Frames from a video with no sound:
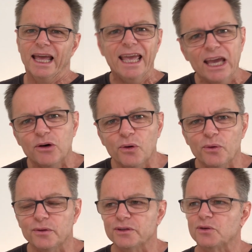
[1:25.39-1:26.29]

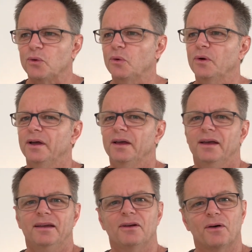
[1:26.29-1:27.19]
eagles or,
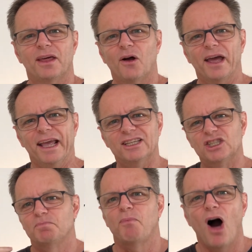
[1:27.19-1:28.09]
they're not
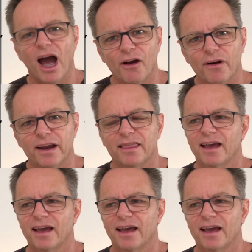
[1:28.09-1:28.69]
inspiring.